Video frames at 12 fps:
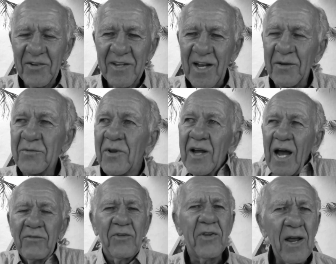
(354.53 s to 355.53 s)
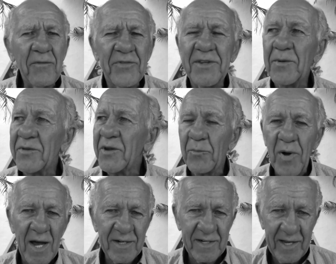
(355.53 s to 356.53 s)
I've loved the
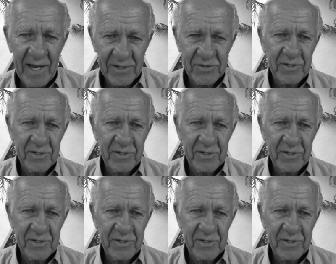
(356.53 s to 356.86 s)
podcasts.